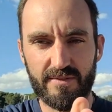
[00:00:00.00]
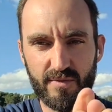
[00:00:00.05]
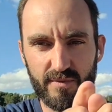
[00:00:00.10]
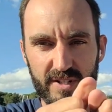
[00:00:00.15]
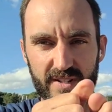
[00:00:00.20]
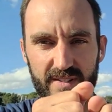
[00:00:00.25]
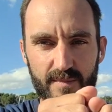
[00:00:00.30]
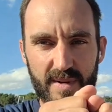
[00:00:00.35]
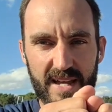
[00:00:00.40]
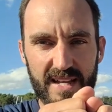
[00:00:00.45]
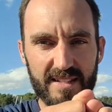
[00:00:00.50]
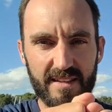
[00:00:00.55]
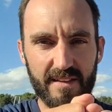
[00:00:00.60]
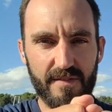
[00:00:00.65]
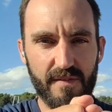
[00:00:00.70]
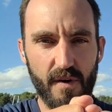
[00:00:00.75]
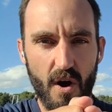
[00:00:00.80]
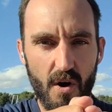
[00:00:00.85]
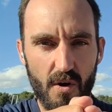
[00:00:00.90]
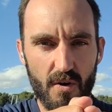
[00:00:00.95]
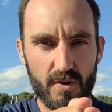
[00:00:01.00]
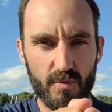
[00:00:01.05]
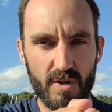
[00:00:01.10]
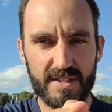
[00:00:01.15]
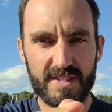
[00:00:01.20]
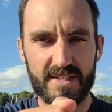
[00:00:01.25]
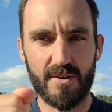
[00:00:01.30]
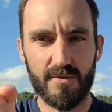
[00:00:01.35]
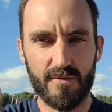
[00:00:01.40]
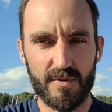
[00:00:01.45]
We want to make the harder
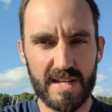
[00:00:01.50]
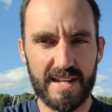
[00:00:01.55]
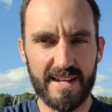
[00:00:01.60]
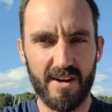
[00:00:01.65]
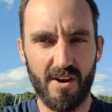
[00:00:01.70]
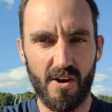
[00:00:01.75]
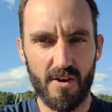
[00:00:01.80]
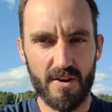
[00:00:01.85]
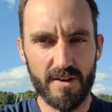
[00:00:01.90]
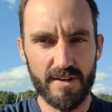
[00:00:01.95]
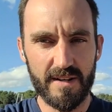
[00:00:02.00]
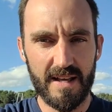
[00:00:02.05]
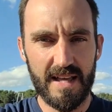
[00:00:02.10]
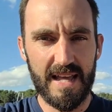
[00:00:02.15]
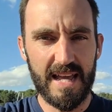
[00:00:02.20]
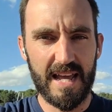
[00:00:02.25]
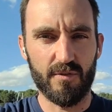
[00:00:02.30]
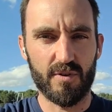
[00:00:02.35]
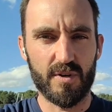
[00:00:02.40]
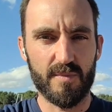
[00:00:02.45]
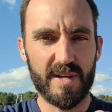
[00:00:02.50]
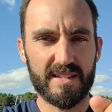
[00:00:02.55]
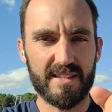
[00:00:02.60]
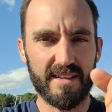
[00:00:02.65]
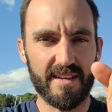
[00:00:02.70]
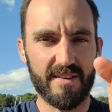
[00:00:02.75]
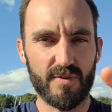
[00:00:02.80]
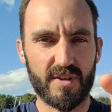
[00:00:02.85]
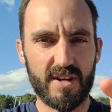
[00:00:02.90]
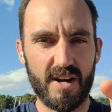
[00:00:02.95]
ones really hard, and we want to make
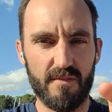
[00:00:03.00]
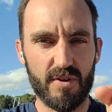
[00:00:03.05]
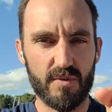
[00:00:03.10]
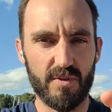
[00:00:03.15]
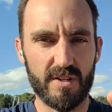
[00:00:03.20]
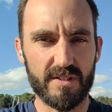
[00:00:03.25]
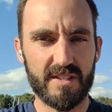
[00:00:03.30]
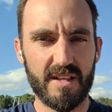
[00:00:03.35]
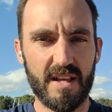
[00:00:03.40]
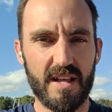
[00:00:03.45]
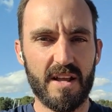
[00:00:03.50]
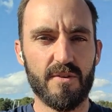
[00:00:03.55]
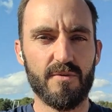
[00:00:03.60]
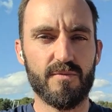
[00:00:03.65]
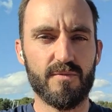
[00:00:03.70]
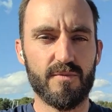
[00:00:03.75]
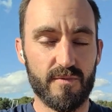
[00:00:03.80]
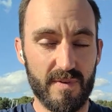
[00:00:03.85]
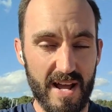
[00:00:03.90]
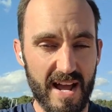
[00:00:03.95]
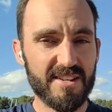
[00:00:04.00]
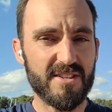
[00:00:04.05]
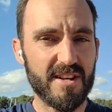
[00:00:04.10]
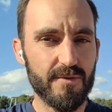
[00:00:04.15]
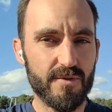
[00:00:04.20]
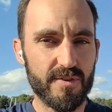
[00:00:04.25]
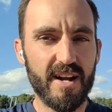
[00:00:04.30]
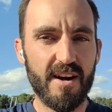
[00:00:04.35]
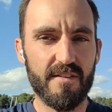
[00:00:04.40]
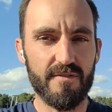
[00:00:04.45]
the recovery ones actually
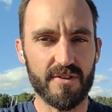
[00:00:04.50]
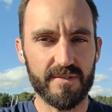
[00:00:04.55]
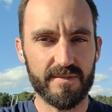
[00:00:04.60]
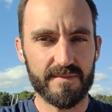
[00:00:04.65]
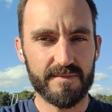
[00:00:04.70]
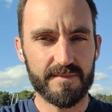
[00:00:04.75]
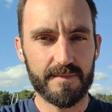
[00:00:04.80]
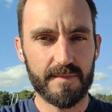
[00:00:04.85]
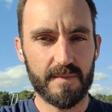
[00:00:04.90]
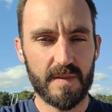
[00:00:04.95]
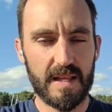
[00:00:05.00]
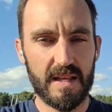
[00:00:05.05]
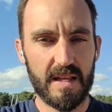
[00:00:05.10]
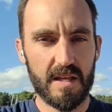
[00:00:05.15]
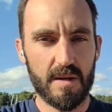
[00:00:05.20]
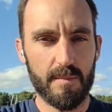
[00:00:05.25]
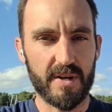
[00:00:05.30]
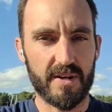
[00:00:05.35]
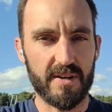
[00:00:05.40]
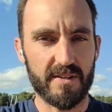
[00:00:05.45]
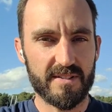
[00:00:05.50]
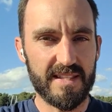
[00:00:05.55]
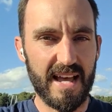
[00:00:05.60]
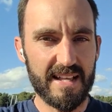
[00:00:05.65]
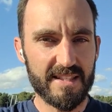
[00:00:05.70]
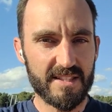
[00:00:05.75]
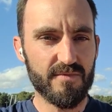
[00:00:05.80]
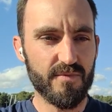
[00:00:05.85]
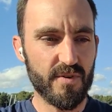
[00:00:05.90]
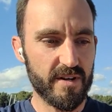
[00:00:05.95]
recover, because
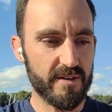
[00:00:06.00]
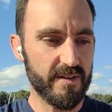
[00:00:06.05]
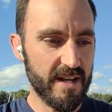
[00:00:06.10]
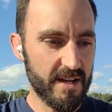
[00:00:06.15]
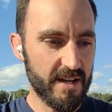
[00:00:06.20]
that's where